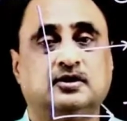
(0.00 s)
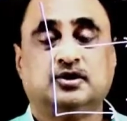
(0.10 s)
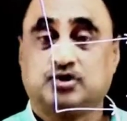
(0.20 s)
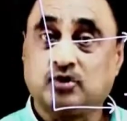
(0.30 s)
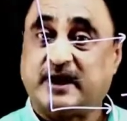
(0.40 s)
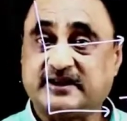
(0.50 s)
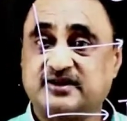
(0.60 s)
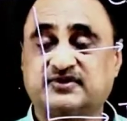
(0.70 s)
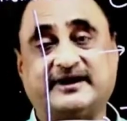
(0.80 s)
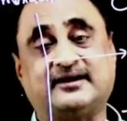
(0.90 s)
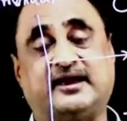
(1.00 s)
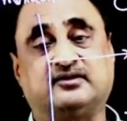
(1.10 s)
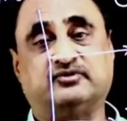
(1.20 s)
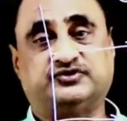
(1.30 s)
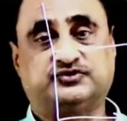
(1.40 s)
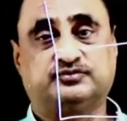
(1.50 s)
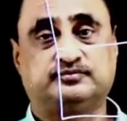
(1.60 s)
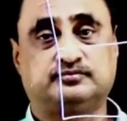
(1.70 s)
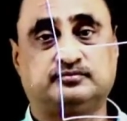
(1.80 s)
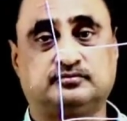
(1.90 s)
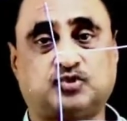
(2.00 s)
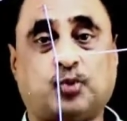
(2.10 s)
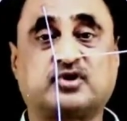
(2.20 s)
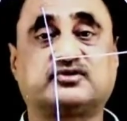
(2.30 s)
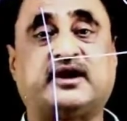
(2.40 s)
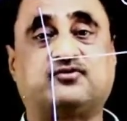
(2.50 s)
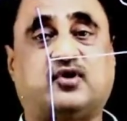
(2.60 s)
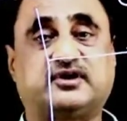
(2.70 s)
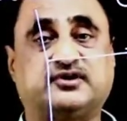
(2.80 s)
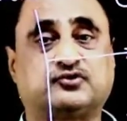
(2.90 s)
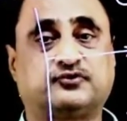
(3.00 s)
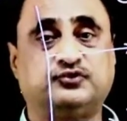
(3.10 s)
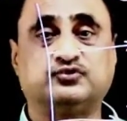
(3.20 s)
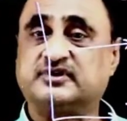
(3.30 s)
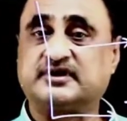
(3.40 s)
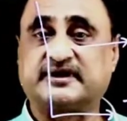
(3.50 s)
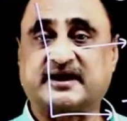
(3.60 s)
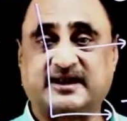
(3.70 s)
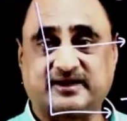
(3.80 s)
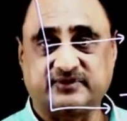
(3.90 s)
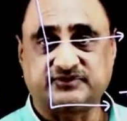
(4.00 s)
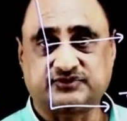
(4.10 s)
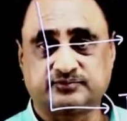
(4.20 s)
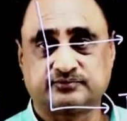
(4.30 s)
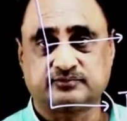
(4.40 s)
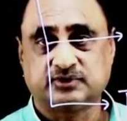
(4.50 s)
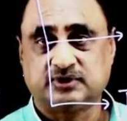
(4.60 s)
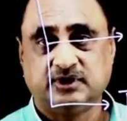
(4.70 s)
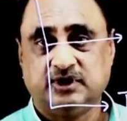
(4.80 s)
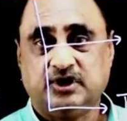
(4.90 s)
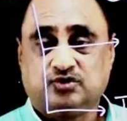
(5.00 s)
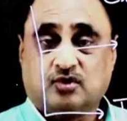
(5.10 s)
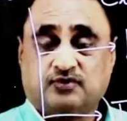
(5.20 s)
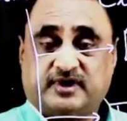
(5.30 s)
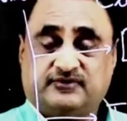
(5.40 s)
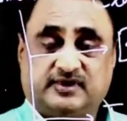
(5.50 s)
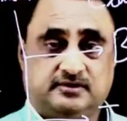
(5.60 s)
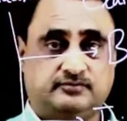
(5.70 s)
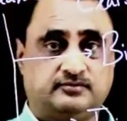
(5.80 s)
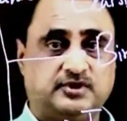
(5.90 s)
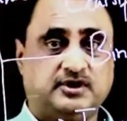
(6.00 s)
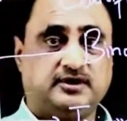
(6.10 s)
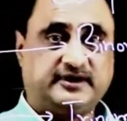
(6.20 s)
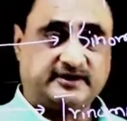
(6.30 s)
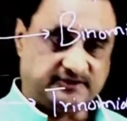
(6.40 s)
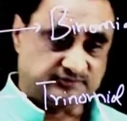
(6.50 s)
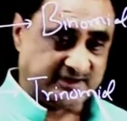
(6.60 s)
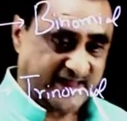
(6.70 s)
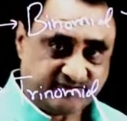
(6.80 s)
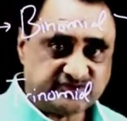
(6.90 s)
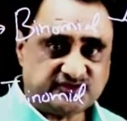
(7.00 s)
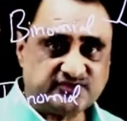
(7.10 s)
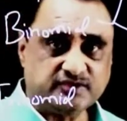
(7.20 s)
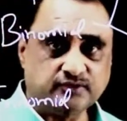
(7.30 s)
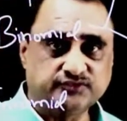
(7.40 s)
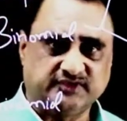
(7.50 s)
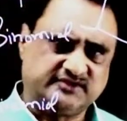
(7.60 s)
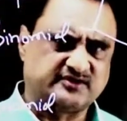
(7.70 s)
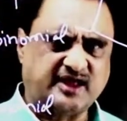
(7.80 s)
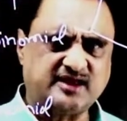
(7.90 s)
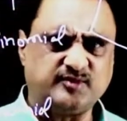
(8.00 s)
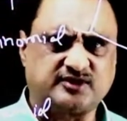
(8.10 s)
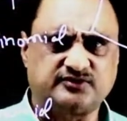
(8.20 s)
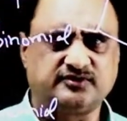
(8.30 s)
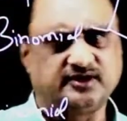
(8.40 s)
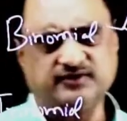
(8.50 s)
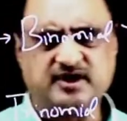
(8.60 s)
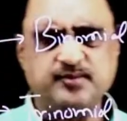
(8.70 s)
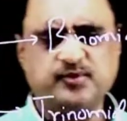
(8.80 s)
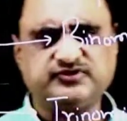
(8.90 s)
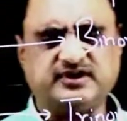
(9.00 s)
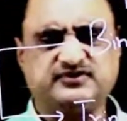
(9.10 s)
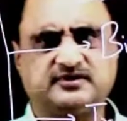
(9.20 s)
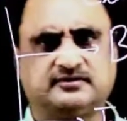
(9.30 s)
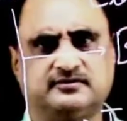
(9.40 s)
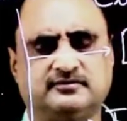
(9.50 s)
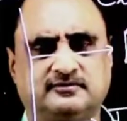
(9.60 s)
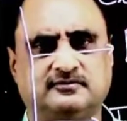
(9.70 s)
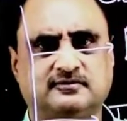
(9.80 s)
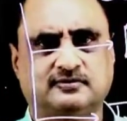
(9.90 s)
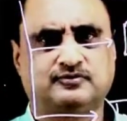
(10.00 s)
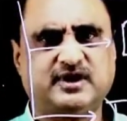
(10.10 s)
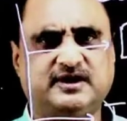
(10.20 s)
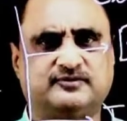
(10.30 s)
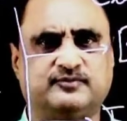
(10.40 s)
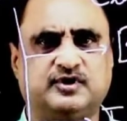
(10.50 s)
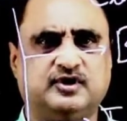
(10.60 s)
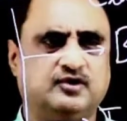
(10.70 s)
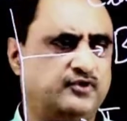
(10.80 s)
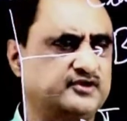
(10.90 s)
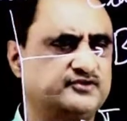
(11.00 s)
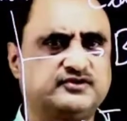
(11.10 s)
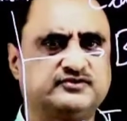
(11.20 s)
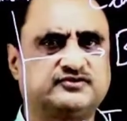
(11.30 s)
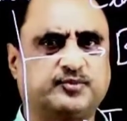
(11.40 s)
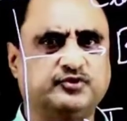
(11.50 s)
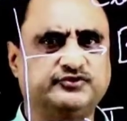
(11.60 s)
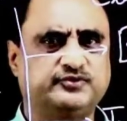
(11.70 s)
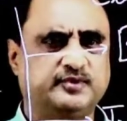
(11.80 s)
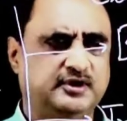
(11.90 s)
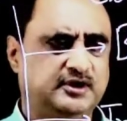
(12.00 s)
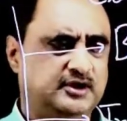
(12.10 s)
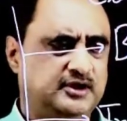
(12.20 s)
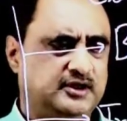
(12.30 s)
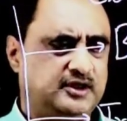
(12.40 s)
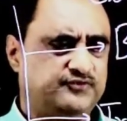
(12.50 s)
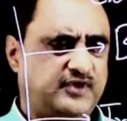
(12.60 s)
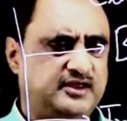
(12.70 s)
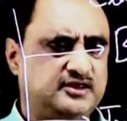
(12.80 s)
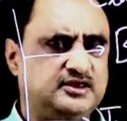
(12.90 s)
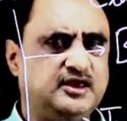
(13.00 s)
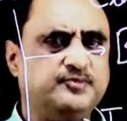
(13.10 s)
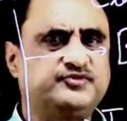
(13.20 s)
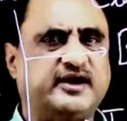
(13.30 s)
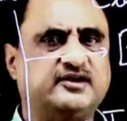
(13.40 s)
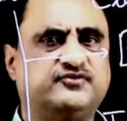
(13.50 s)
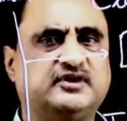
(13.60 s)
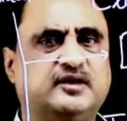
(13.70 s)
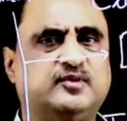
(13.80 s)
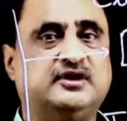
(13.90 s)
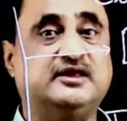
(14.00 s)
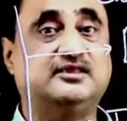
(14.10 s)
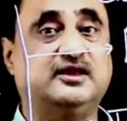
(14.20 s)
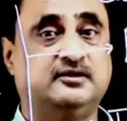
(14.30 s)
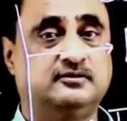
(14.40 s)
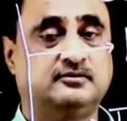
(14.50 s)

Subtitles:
Latin is a dead language. Now, what is the advantage of using the dead language? You know very well that if the language is in use, it is a dynamic. It will keep on changing, right? For instance, suppose if I keep scientific name in Hindi,